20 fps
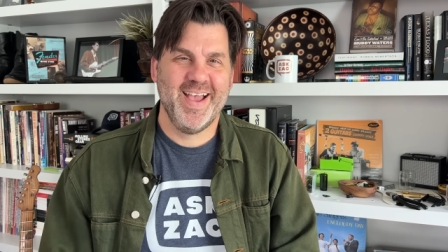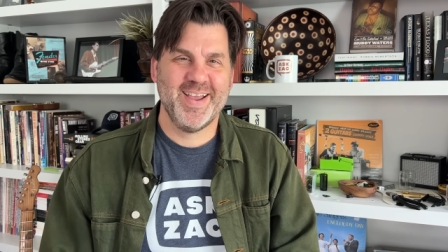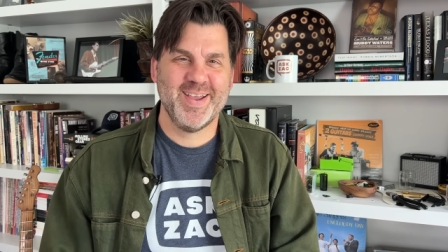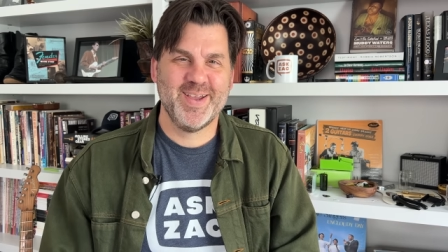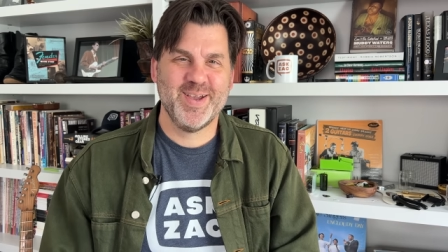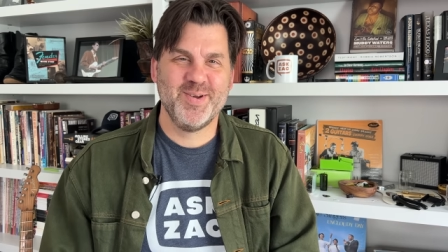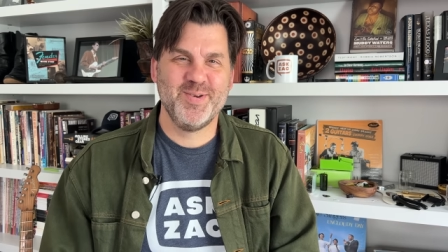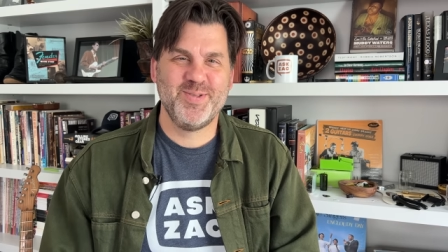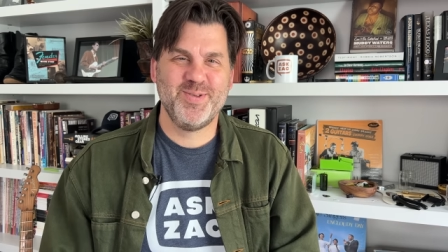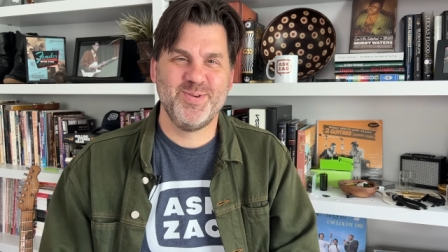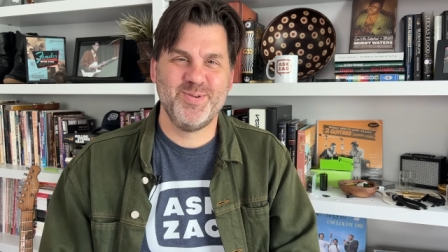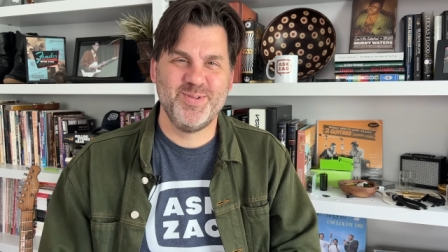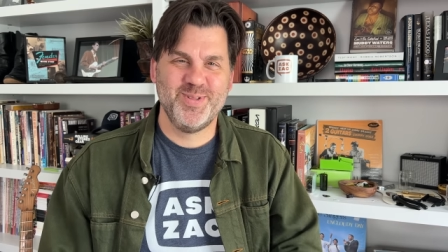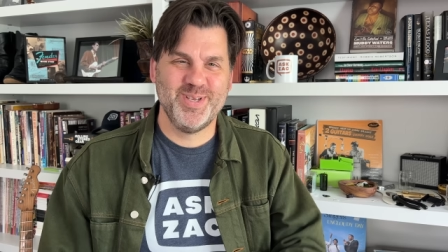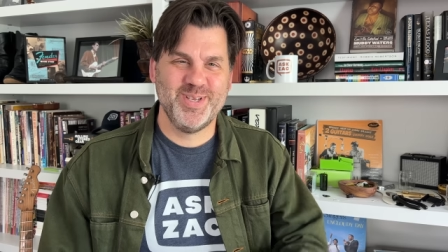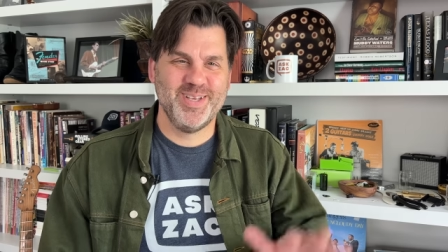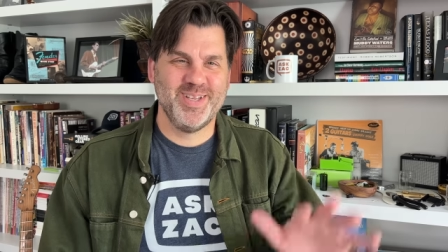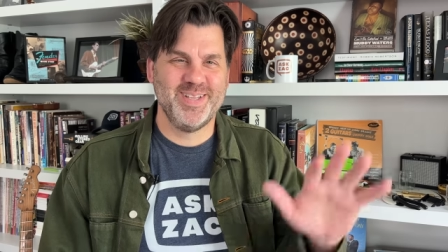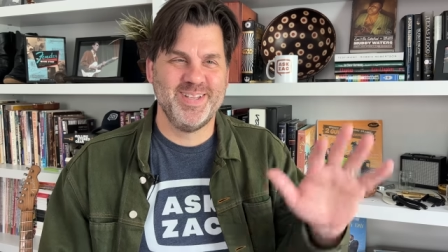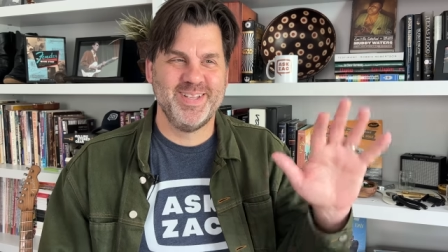I go through
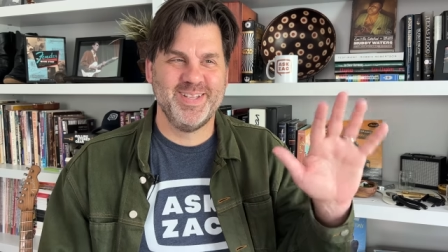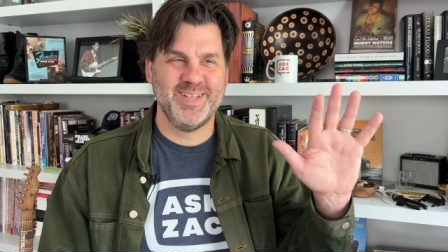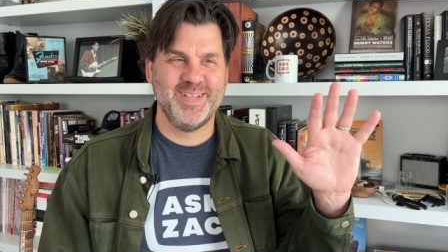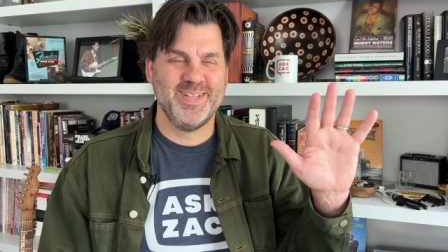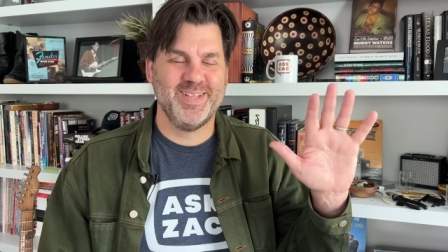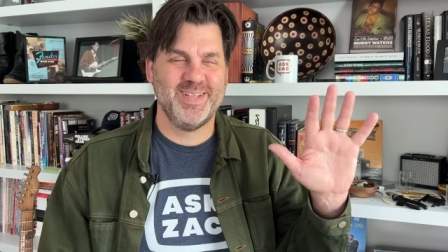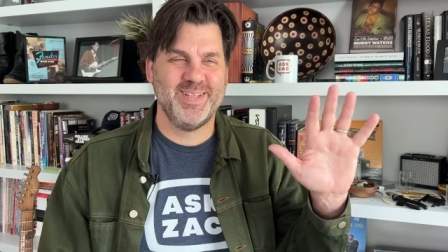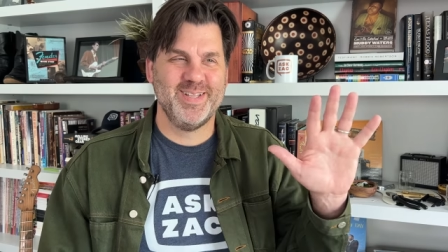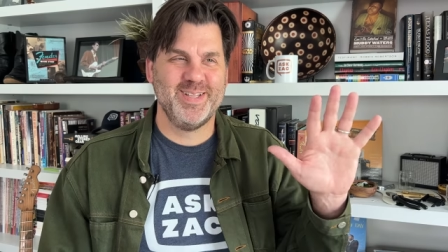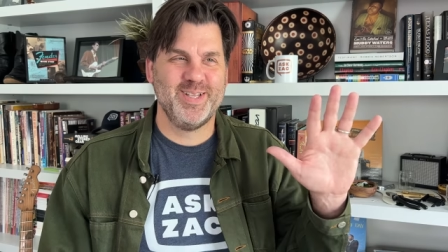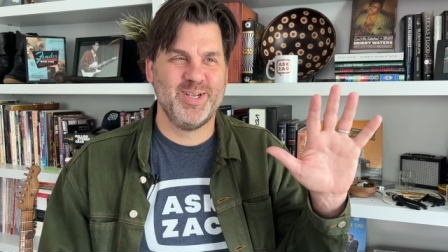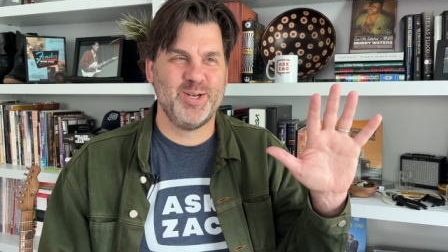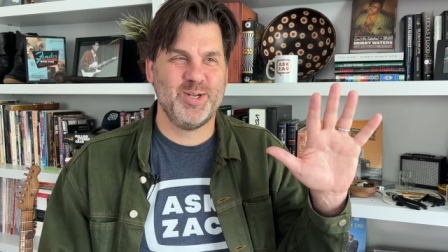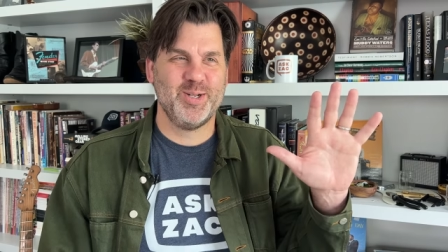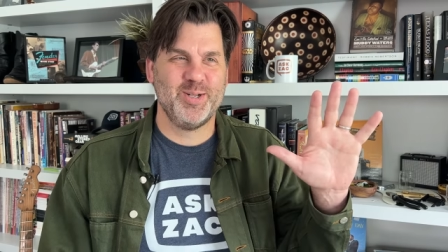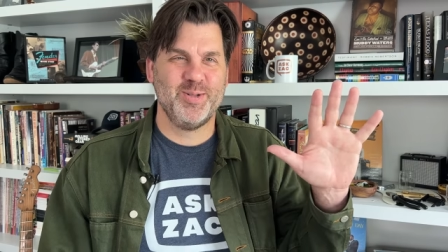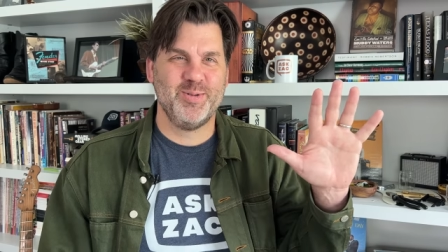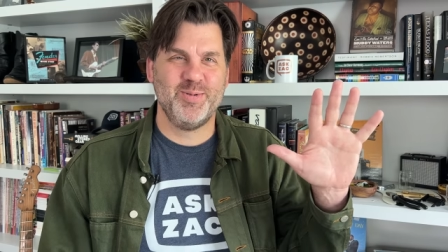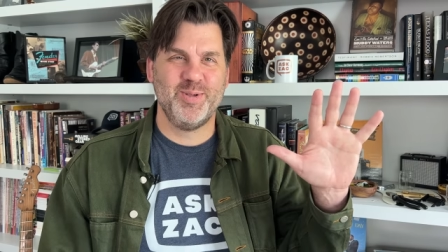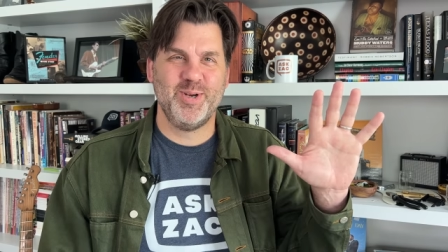the, the, the
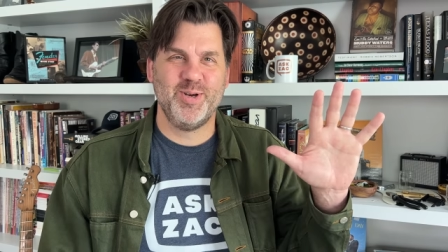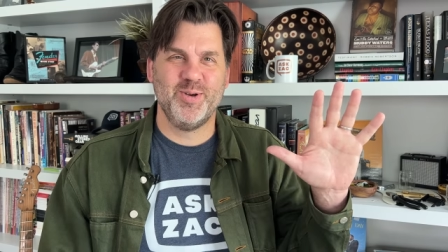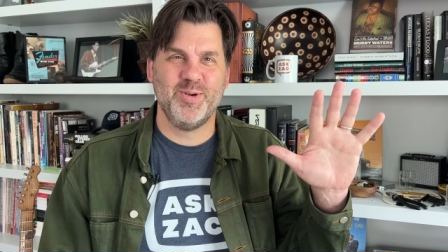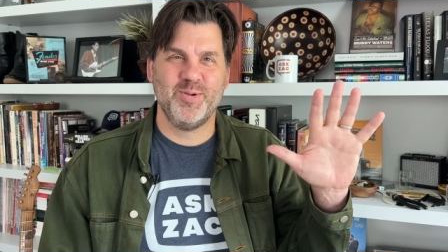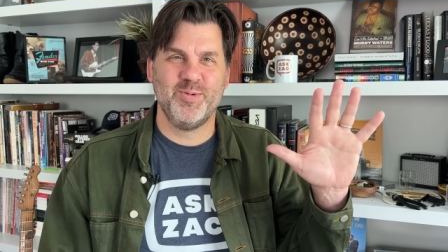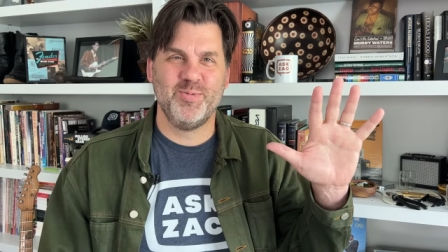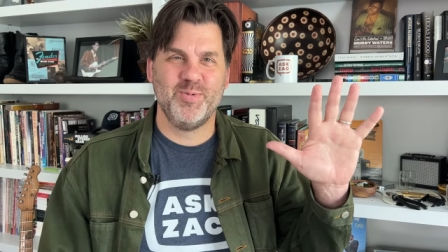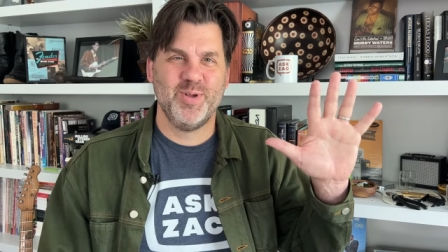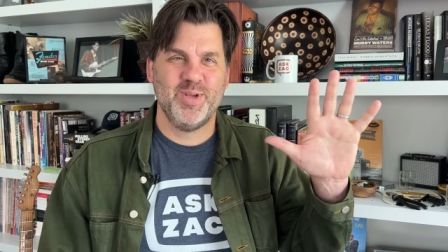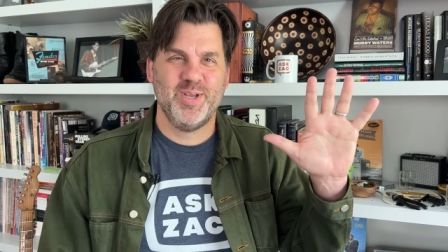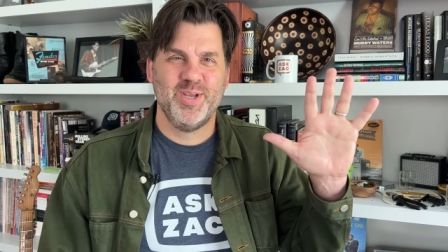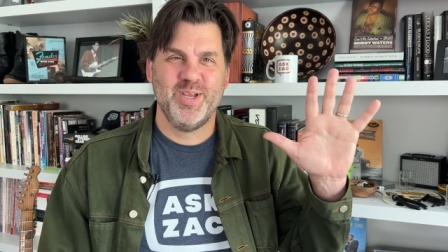little, you know,